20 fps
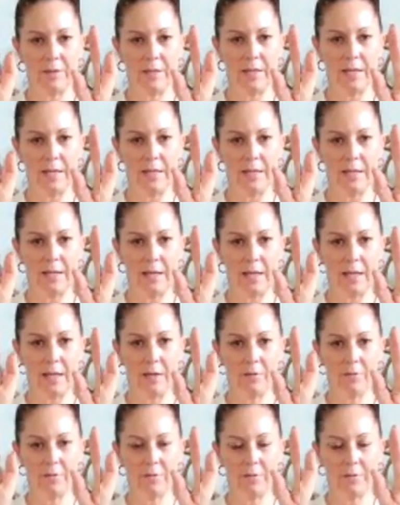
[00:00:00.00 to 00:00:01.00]
on the
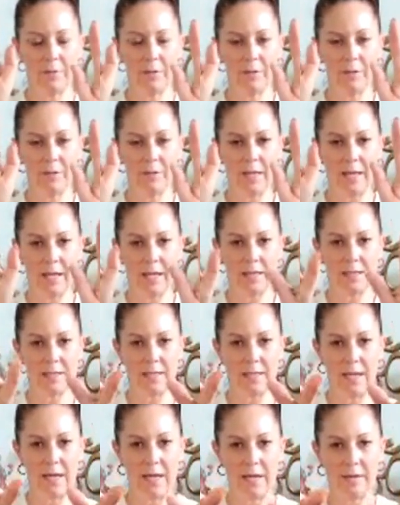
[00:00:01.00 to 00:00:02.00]
inhale. On the
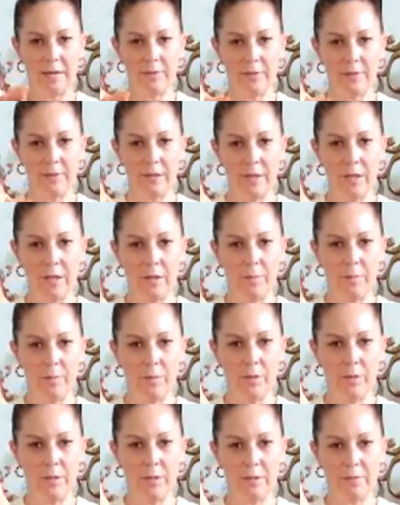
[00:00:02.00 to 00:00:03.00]
exhale,
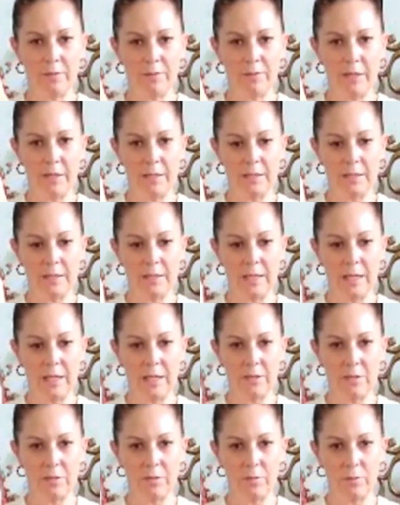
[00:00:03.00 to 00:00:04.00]
point the fingers
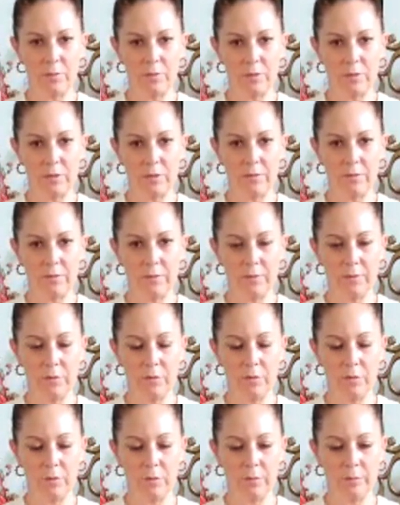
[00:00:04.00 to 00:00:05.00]
down towards the
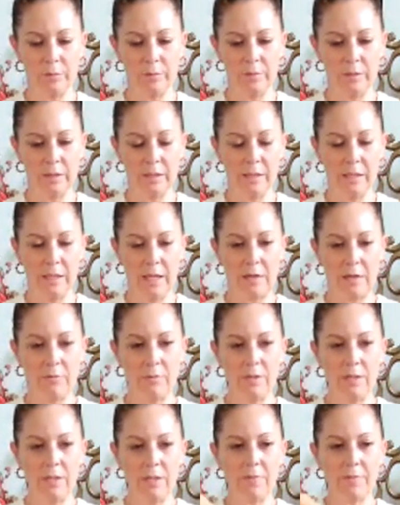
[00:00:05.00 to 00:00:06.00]
floor.
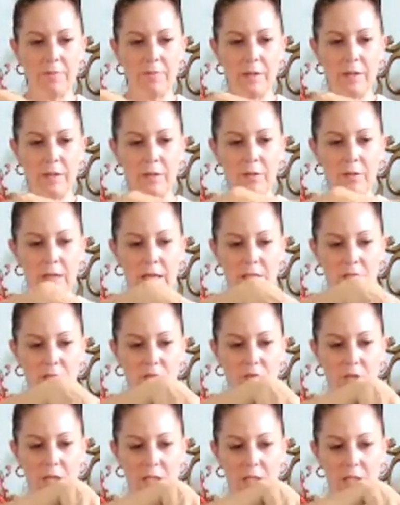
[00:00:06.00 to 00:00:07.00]
And really feel
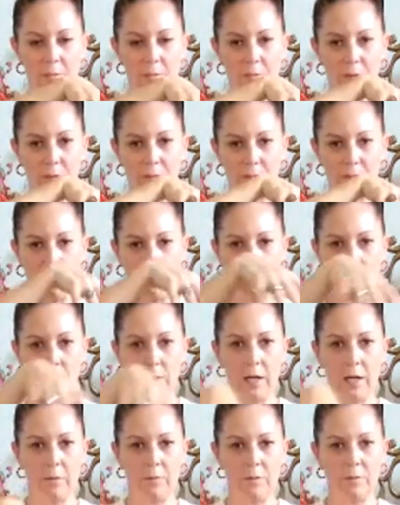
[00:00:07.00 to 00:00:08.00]
that stretch at the
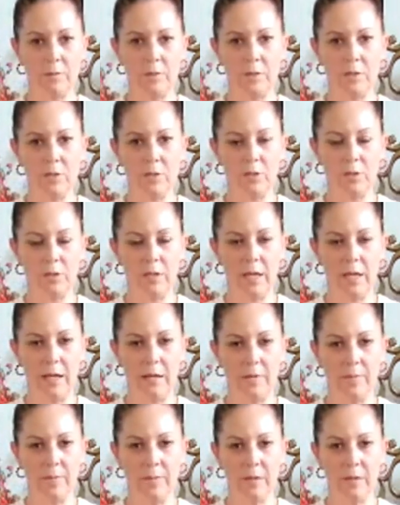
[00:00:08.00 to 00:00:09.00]
forearms when you do
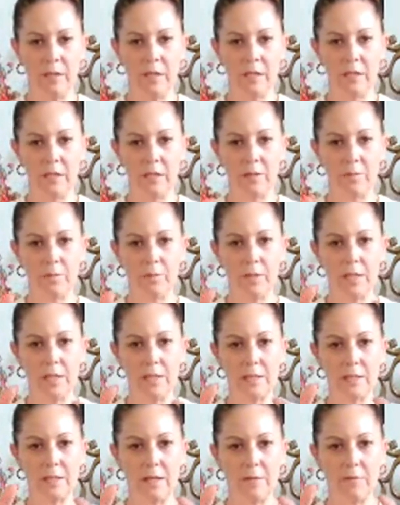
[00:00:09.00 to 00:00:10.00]
that.
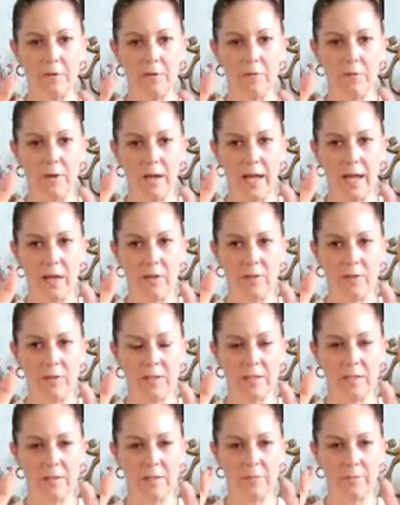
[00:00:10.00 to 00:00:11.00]
Complete 7
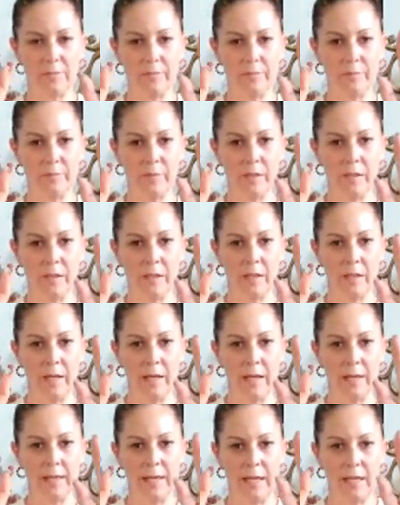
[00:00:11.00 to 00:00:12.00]
rounds.
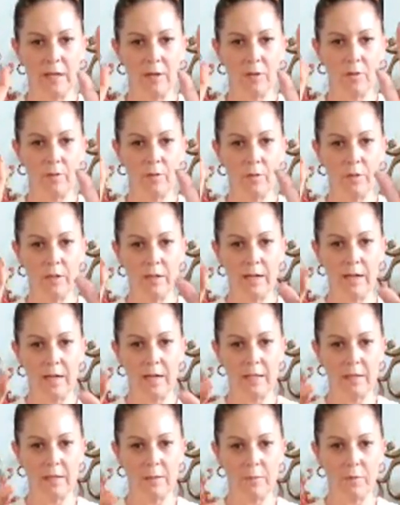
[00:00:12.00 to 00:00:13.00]
Again,
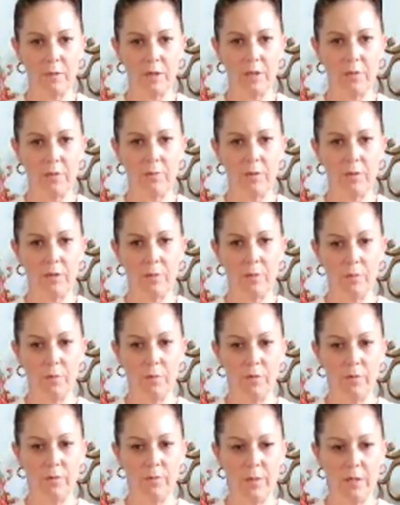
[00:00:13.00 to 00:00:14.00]
coordinating the breath with the
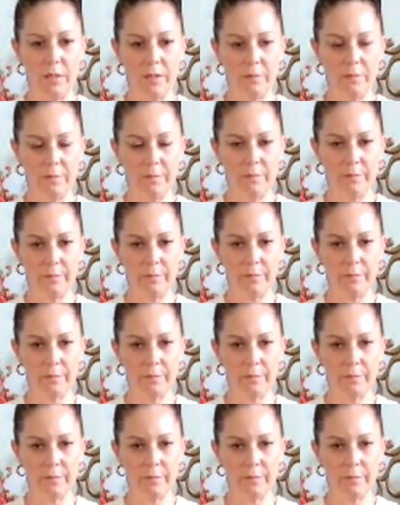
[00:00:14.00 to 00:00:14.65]
movement